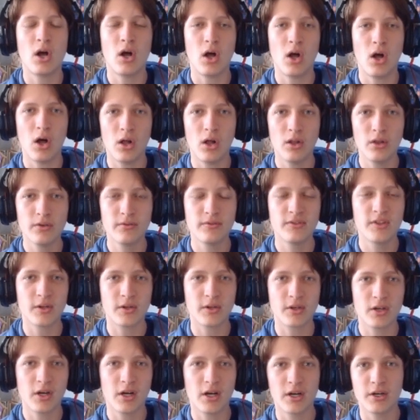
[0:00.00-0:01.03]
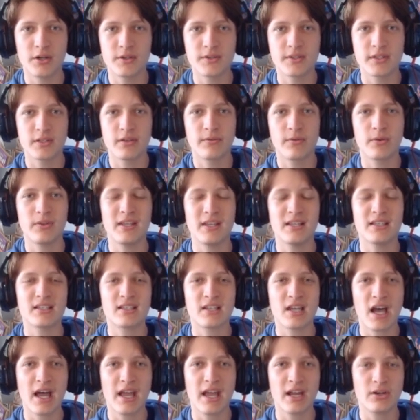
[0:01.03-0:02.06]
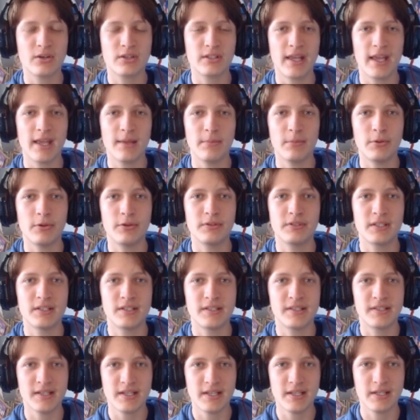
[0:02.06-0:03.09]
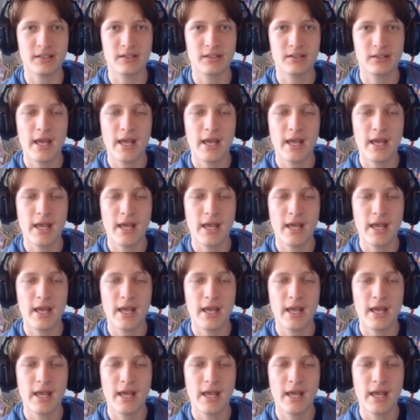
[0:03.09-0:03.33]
all of their cards for the entire table to see.